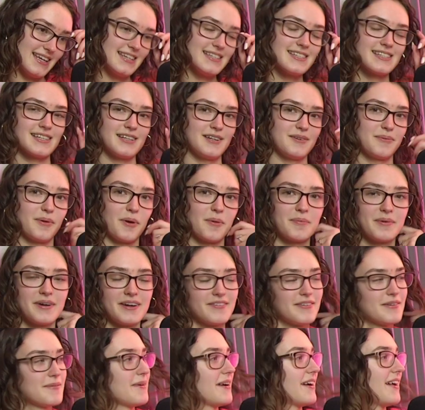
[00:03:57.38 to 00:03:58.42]
It is
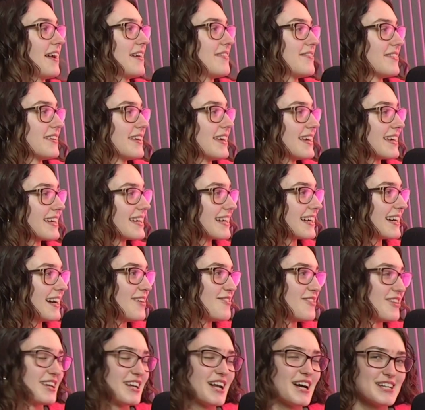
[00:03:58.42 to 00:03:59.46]
inappropriate for a male, I feel like. I
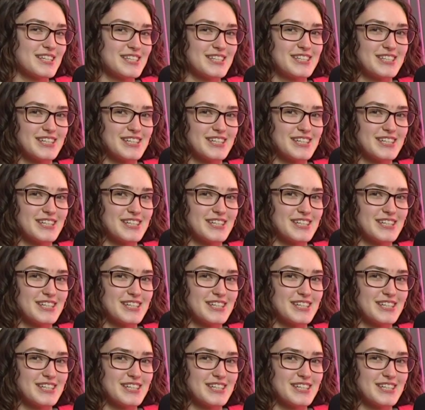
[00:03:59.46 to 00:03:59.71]
mean, not to